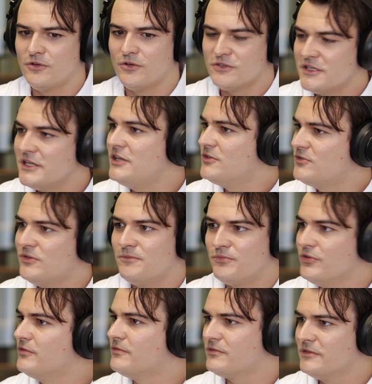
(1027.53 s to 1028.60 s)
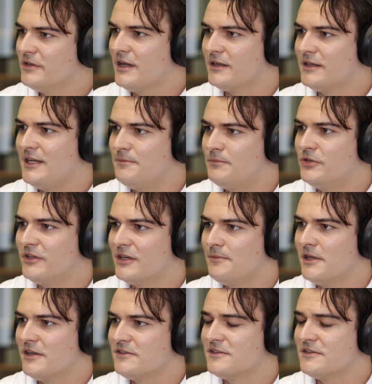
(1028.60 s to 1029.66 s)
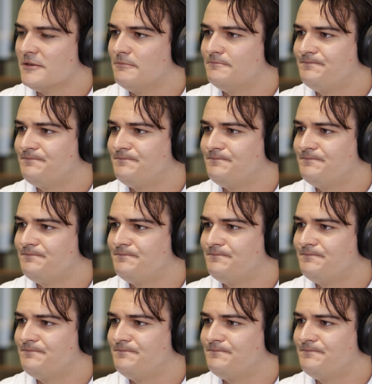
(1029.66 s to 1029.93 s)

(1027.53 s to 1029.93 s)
continue to improve and keep building a better system.